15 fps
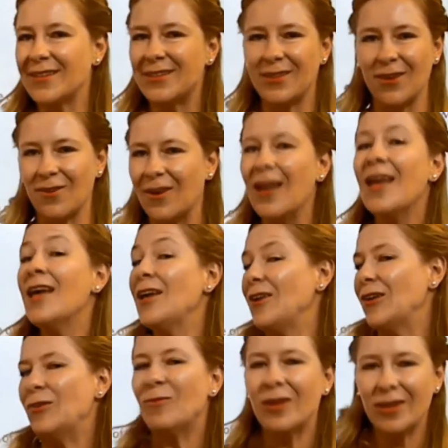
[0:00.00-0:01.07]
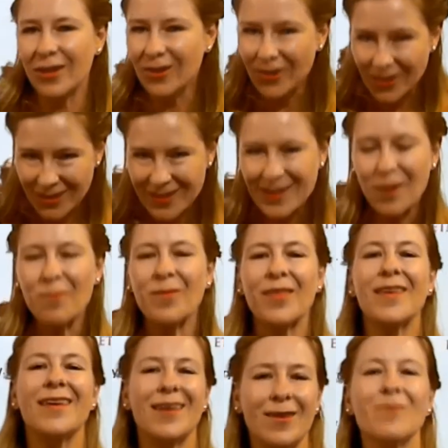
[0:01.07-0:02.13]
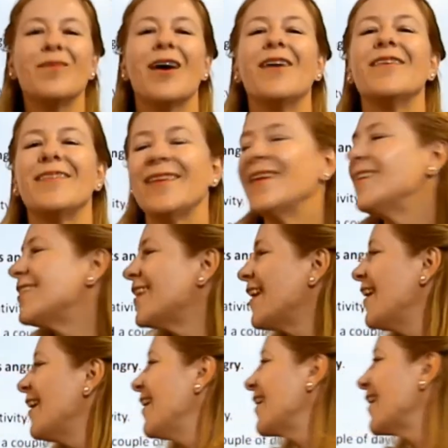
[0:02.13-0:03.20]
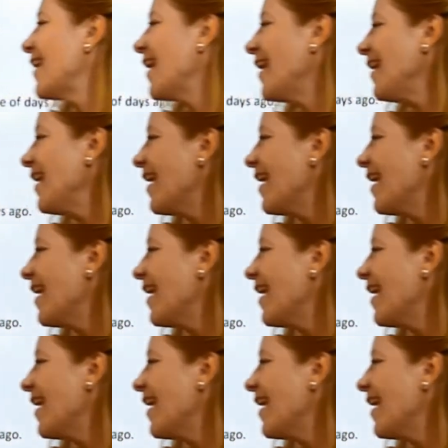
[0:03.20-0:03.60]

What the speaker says: So you'd better do something about it, okay?